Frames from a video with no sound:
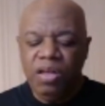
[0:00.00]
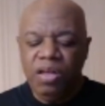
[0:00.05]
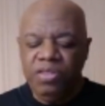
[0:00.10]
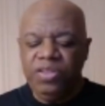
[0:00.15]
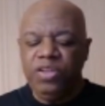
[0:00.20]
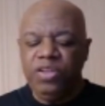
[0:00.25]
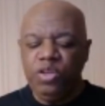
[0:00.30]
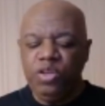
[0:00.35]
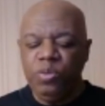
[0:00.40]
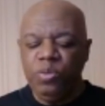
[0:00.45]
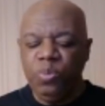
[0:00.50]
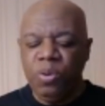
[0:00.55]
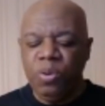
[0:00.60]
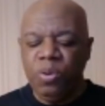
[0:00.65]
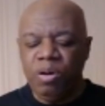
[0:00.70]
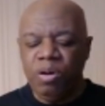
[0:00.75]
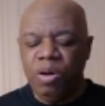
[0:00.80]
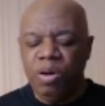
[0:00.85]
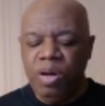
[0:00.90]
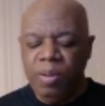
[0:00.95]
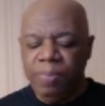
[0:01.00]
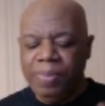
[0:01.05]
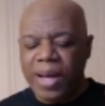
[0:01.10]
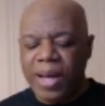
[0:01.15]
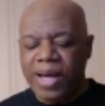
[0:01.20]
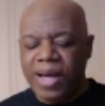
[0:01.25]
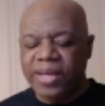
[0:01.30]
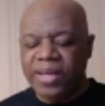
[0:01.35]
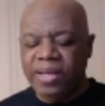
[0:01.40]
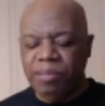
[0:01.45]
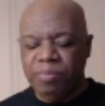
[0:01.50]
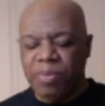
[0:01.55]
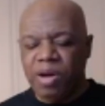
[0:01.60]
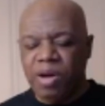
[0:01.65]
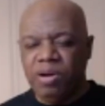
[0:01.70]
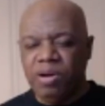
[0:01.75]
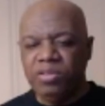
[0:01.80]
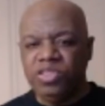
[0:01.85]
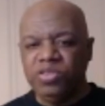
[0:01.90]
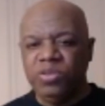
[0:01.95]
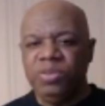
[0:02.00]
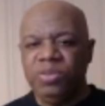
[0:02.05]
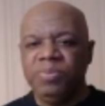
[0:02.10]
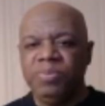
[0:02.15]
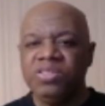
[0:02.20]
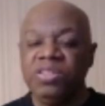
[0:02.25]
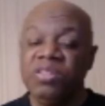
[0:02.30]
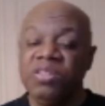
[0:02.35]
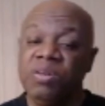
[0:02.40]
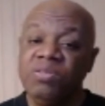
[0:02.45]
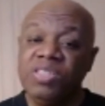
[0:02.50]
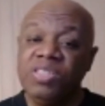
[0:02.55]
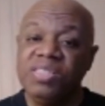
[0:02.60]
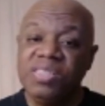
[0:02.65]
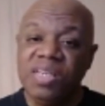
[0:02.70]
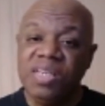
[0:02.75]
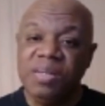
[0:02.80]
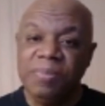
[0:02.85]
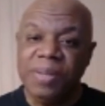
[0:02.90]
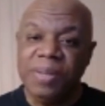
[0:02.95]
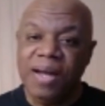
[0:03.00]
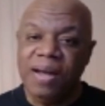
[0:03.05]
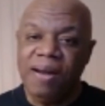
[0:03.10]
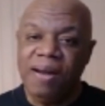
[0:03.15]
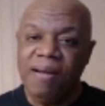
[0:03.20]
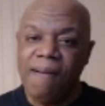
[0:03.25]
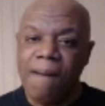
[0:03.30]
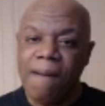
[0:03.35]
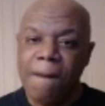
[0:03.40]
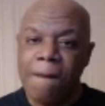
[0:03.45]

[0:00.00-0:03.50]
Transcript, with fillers: than you were back in March, three months ago. Just think about it.